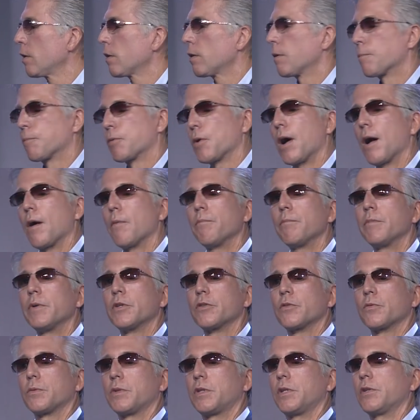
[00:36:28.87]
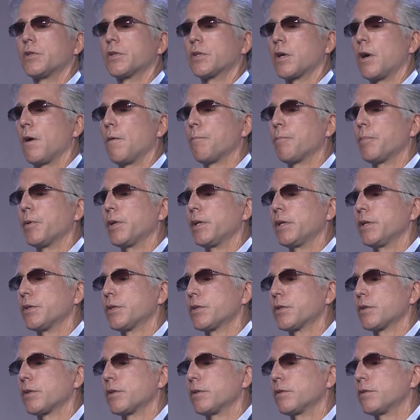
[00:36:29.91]
The problem is with these
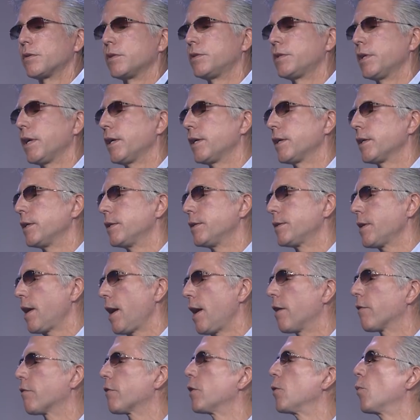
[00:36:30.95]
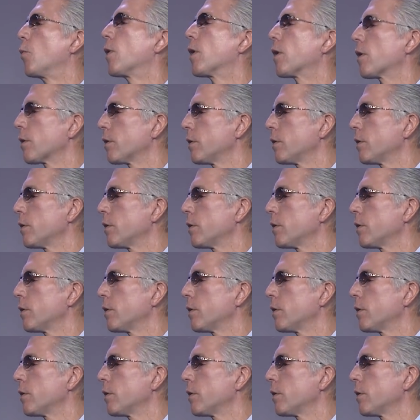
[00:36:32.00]
companies, the data is everywhere.